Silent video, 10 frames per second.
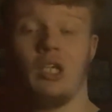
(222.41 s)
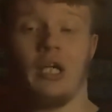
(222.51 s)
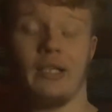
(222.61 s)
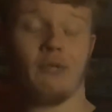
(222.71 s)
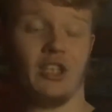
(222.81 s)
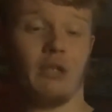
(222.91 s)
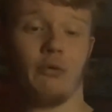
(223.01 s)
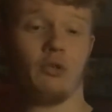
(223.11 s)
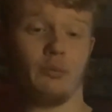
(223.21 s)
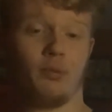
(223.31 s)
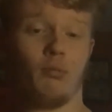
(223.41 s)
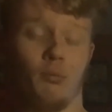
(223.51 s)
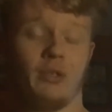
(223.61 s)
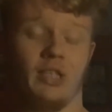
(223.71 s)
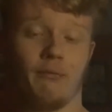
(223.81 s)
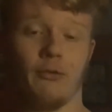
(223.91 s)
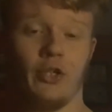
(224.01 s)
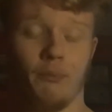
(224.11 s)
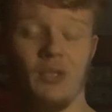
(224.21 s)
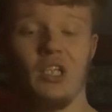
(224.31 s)
Uh, that was kind of another problem with that
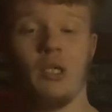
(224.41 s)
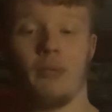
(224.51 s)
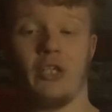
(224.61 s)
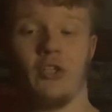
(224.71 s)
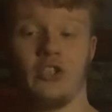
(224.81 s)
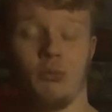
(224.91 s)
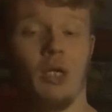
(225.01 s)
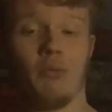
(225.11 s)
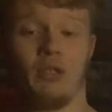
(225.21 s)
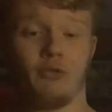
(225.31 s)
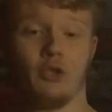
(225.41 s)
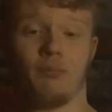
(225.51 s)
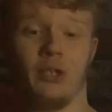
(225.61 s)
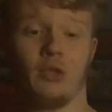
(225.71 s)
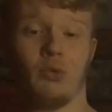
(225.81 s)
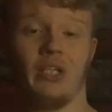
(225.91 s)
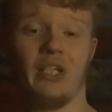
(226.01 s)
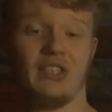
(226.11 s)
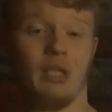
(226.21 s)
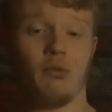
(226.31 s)
video because what I would have done by the way
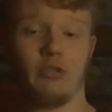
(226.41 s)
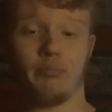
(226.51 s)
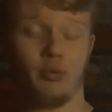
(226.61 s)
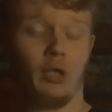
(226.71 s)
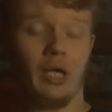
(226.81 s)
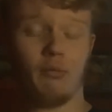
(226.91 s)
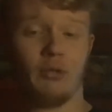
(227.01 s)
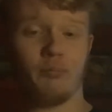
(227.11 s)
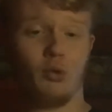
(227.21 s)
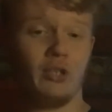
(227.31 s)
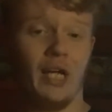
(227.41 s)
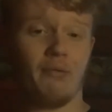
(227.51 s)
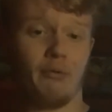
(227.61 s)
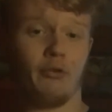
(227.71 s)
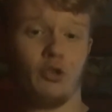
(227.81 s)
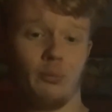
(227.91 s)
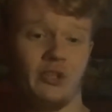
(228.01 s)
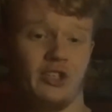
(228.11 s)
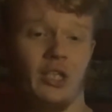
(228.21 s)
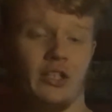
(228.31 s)
is I would have I would have brung everything
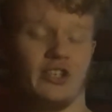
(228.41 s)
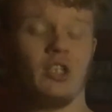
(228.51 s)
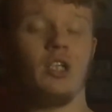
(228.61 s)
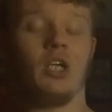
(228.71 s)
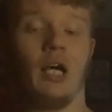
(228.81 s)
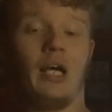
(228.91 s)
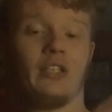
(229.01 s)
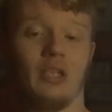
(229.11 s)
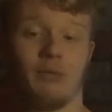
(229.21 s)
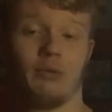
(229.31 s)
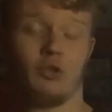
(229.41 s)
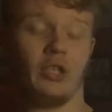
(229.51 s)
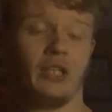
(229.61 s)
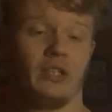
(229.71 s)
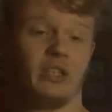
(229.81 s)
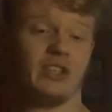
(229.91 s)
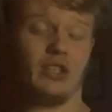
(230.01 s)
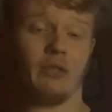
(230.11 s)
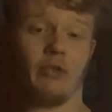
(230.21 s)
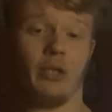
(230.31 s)
upstairs and I would have done it in an
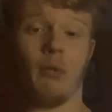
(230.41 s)
video.